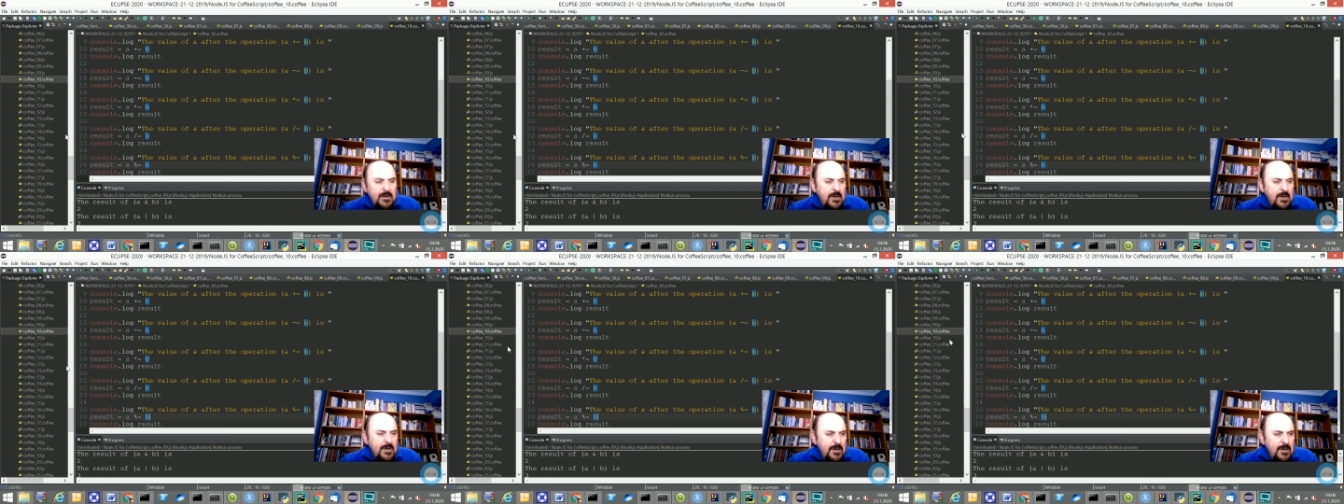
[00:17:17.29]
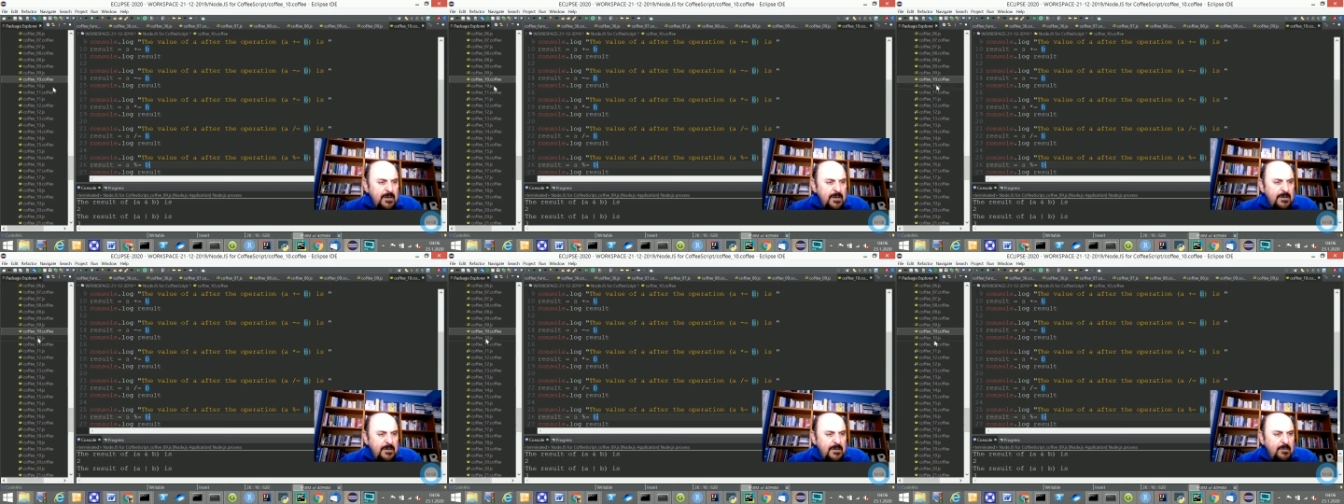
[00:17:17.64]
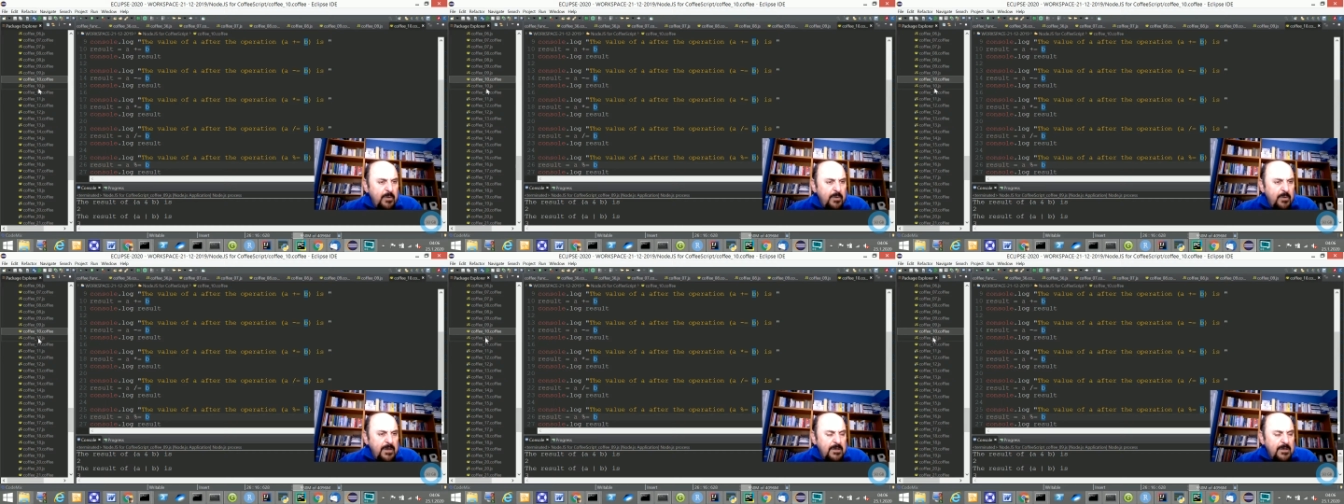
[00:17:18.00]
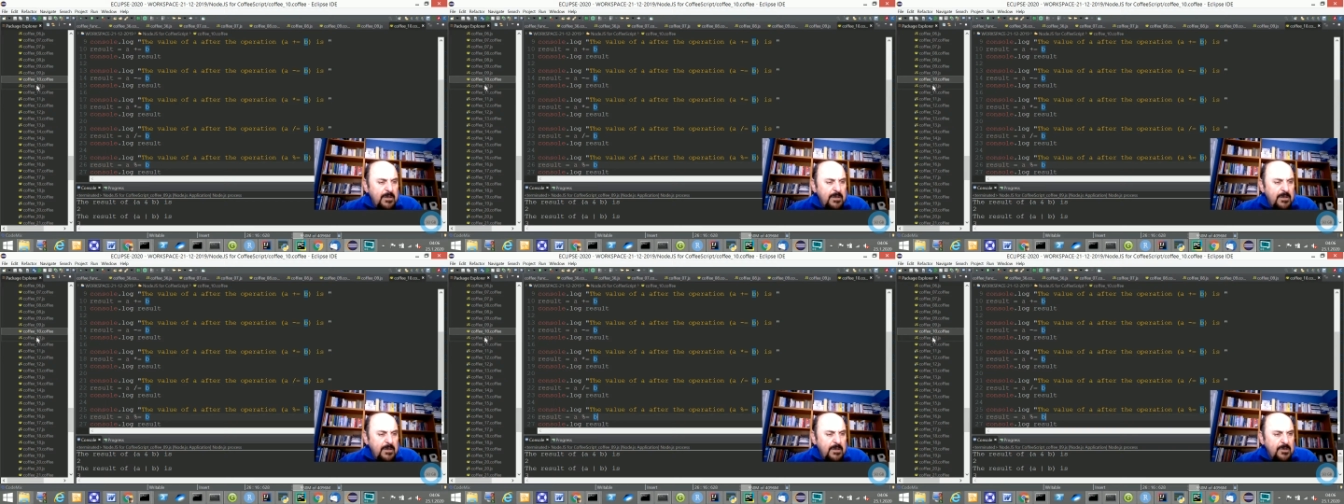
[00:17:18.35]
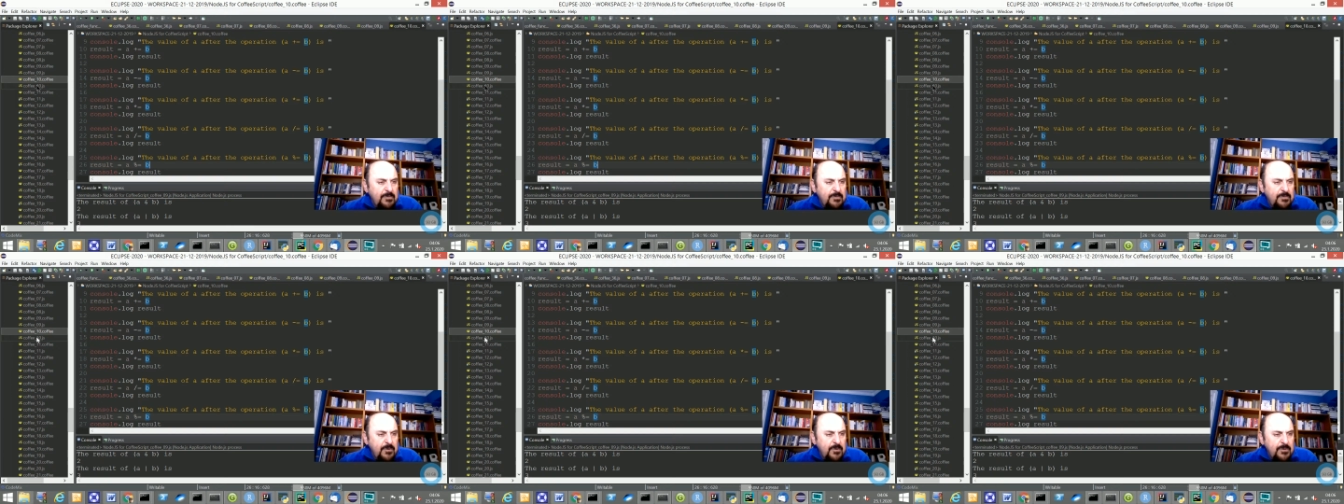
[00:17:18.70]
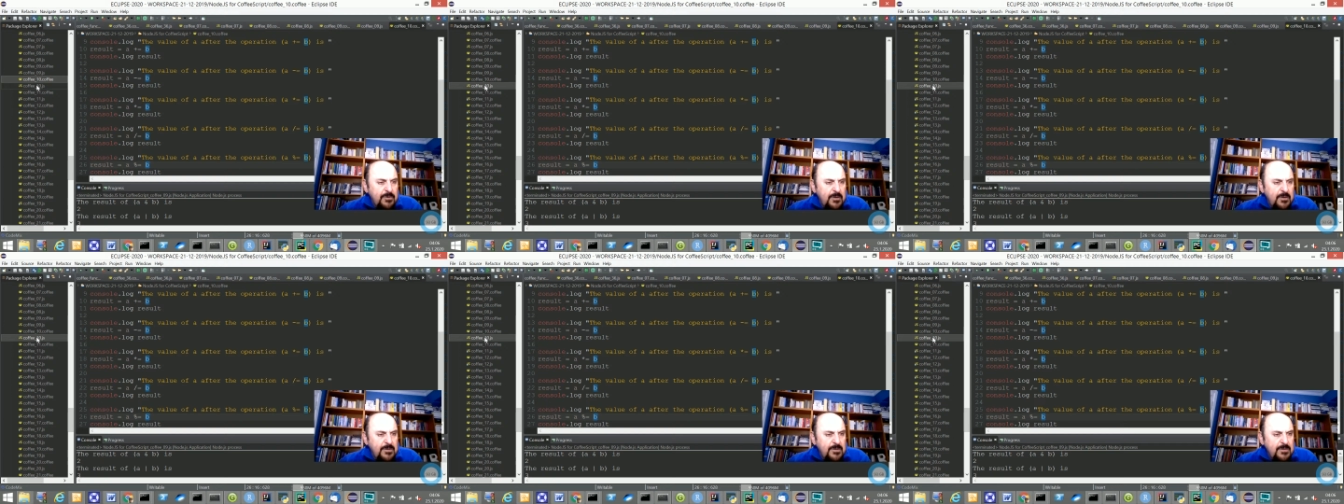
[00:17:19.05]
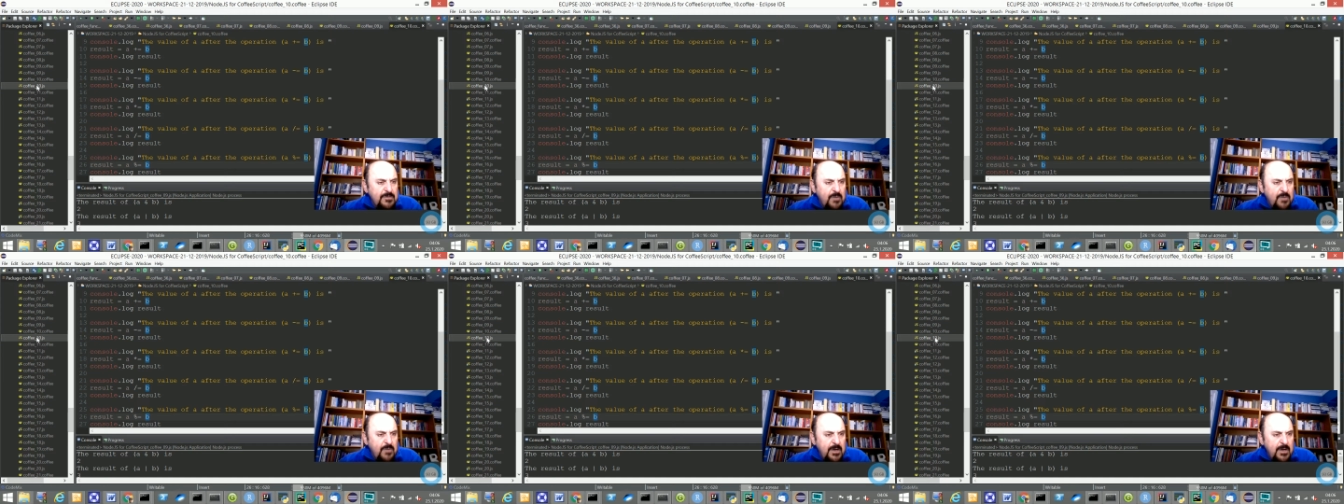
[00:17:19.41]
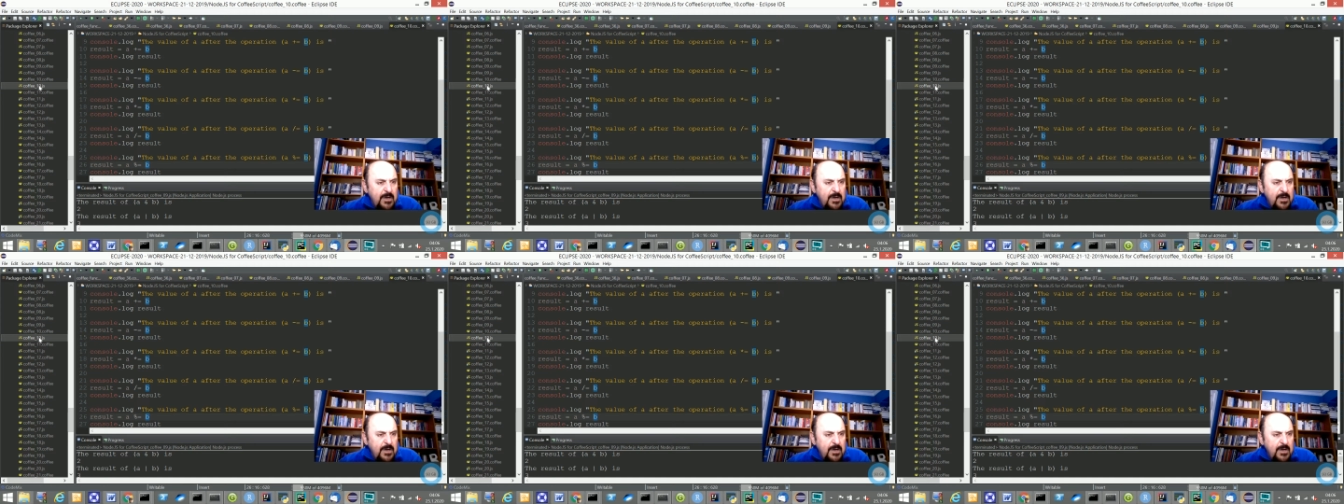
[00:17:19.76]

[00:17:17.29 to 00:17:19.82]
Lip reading: And when I convert this file